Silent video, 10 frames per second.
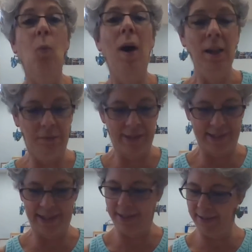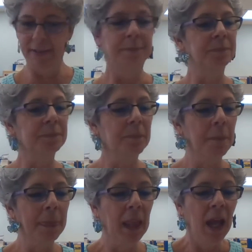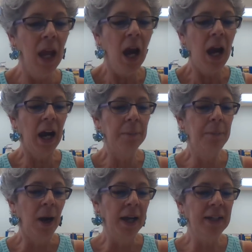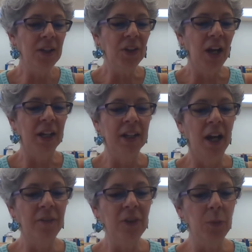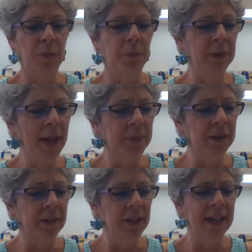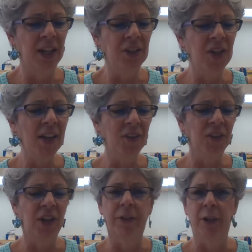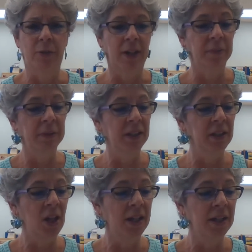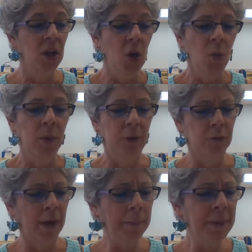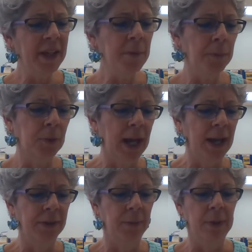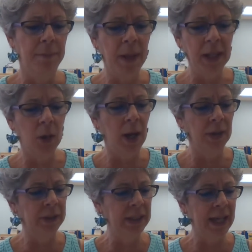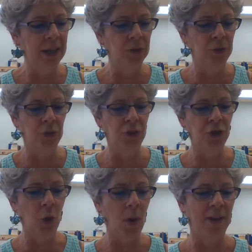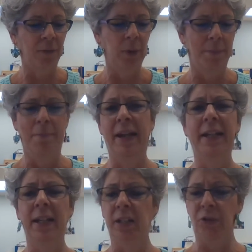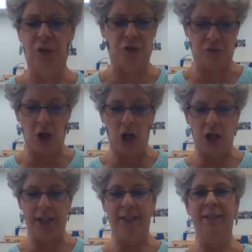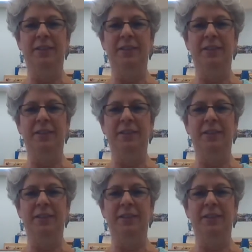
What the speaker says: Walruses. Our bodies are covered with blubber, and our tusks are incredibly long. We're grumpy and proud, and we bellow out loud to show off we're mighty and strong.